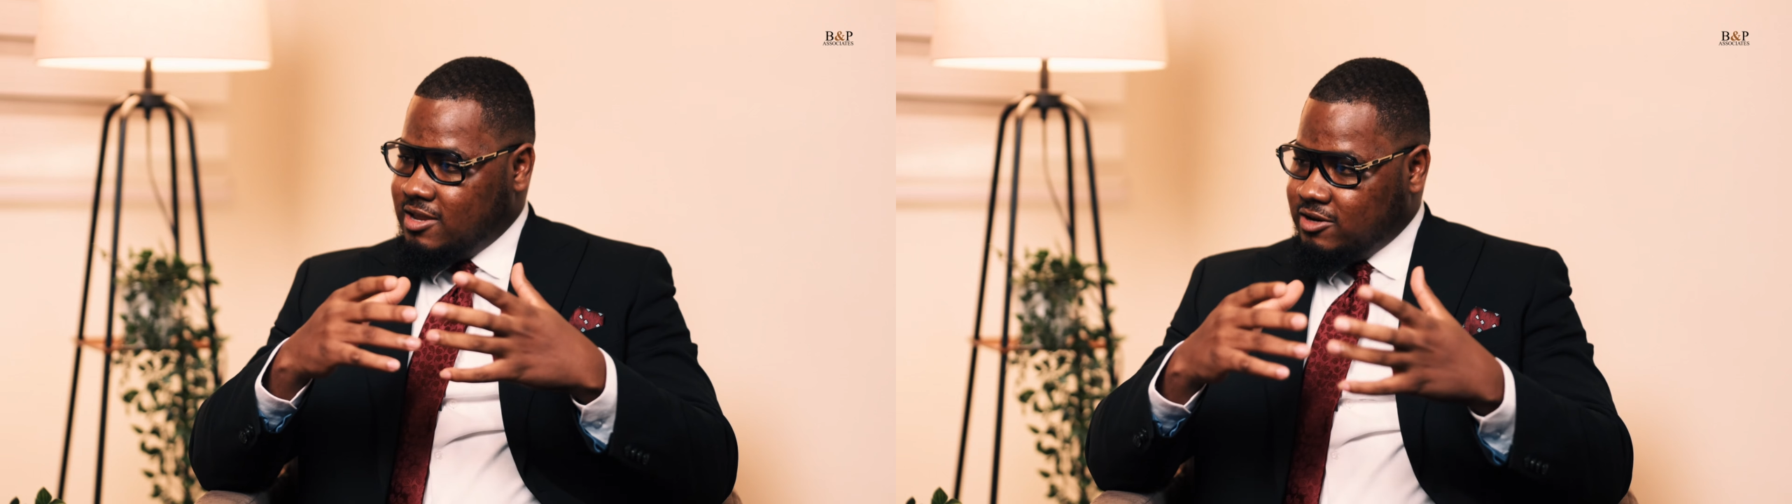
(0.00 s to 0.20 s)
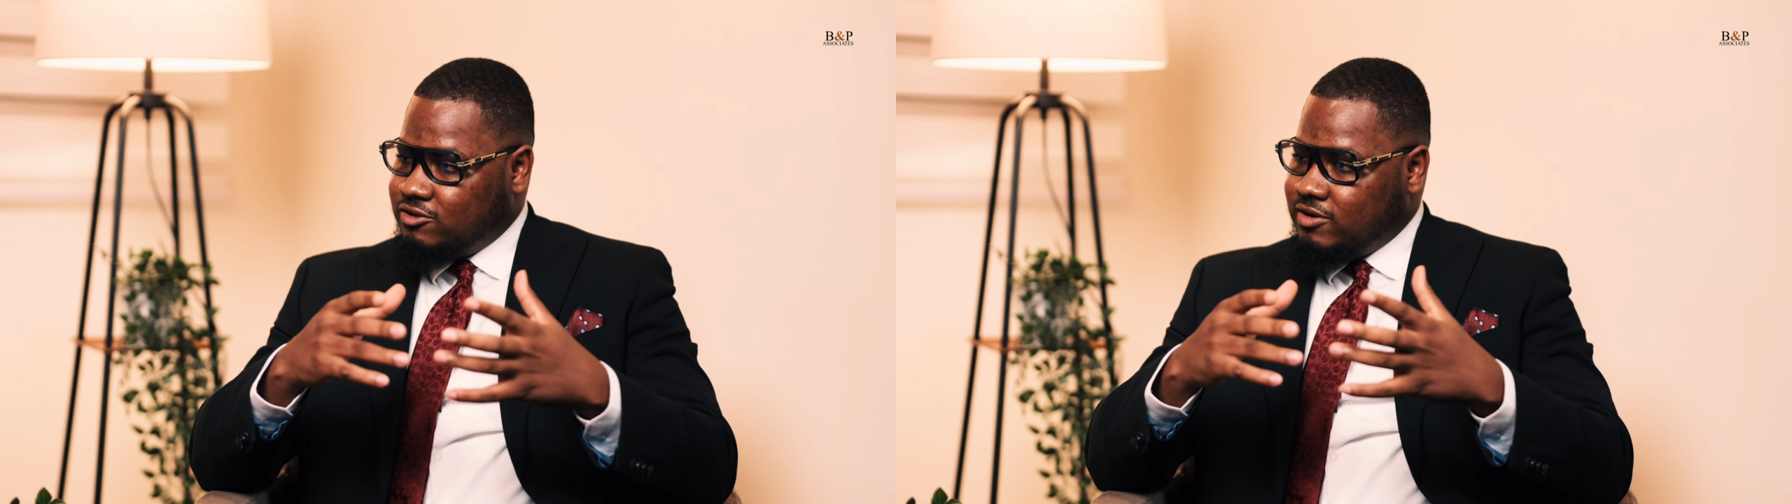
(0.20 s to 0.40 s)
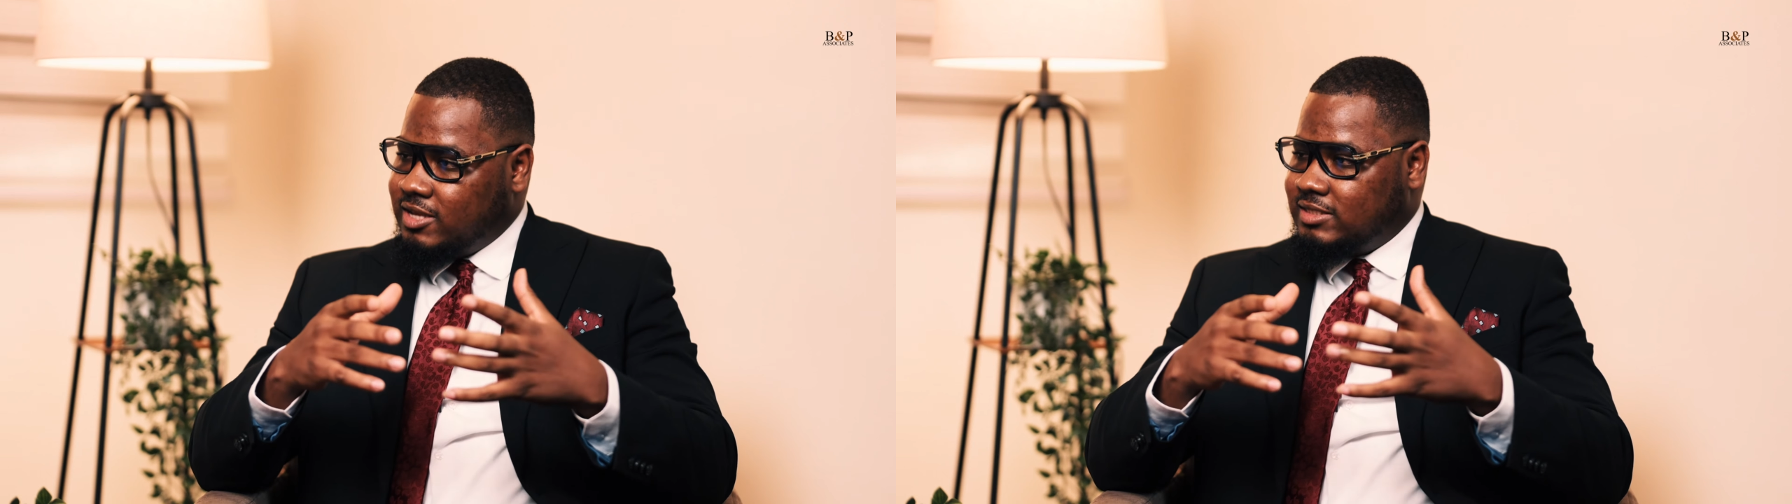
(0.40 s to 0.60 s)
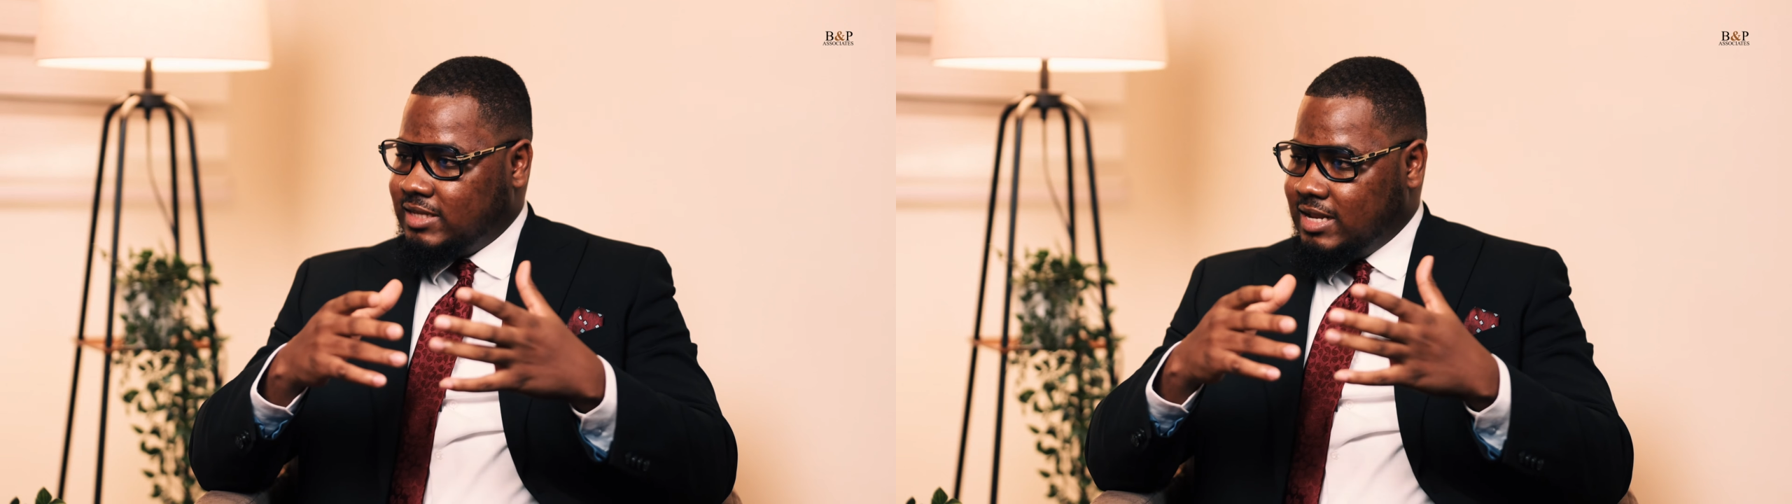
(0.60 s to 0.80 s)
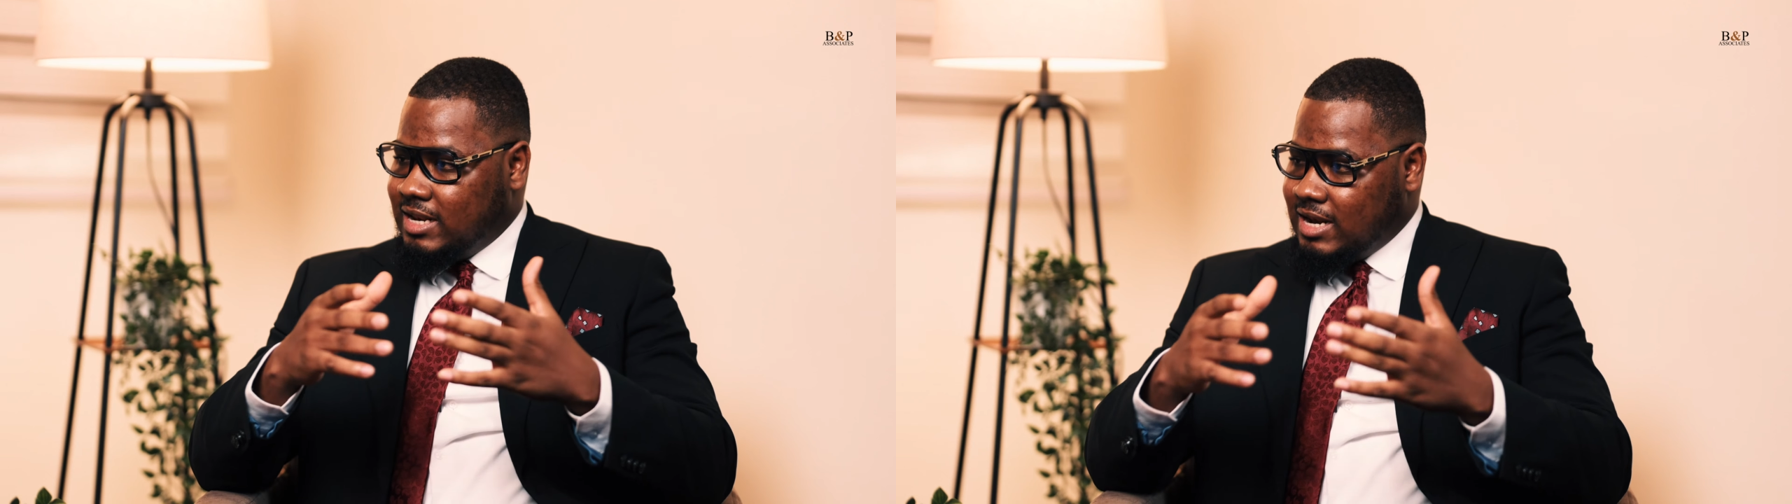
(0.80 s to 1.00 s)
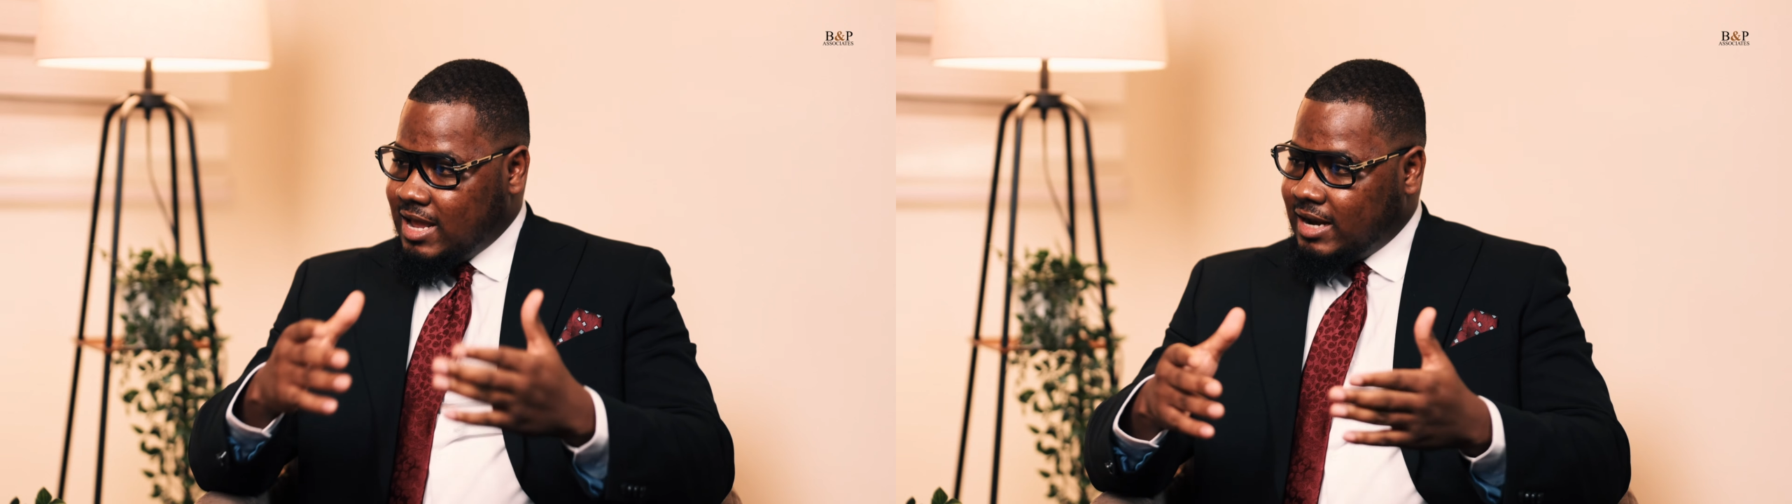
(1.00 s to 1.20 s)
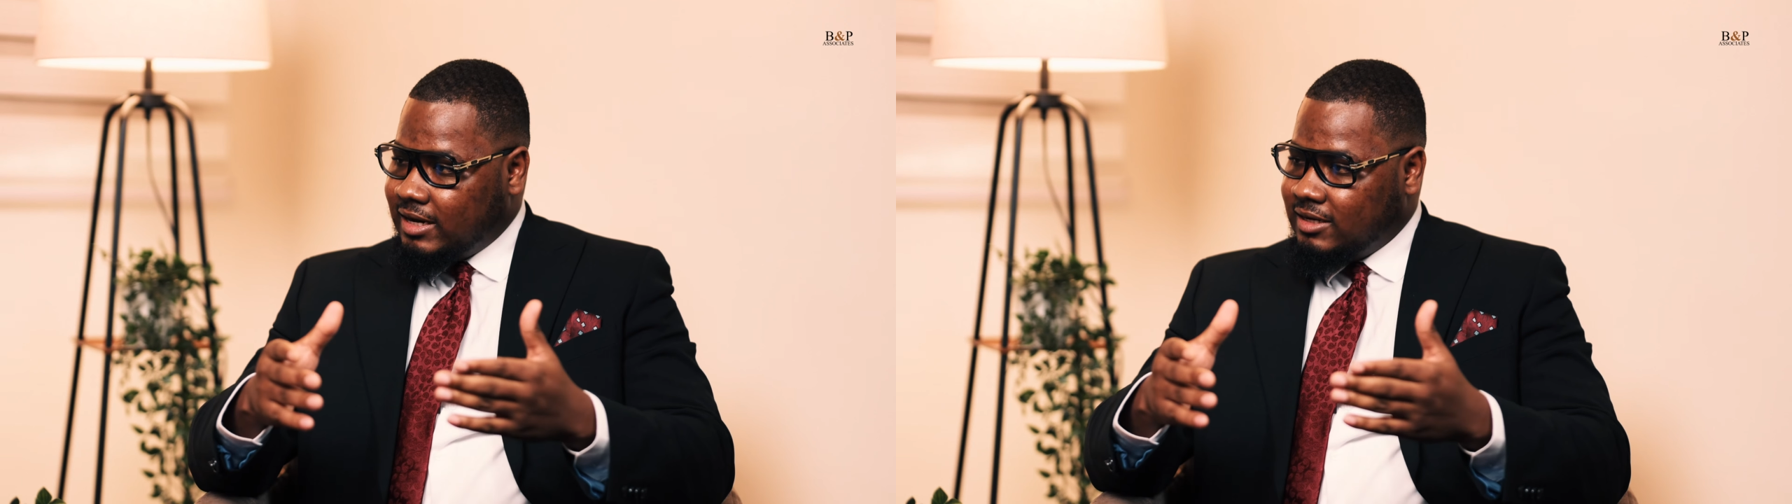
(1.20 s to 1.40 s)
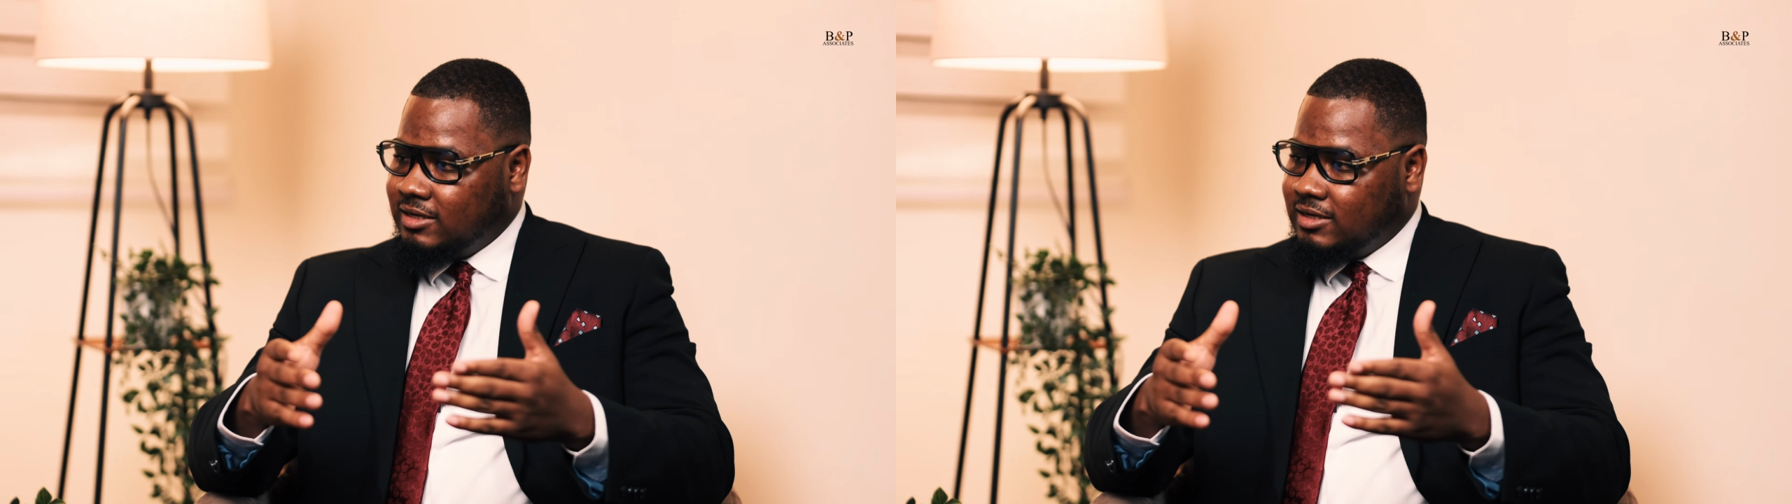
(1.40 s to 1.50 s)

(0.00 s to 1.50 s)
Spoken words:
interest in land.